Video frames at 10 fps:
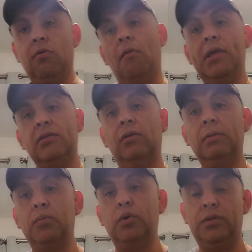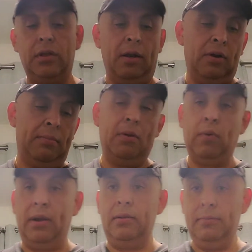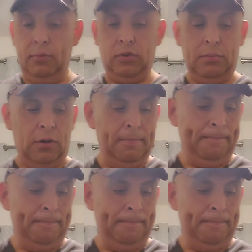You already saw the boots that I'm gonna be wearing tomorrow.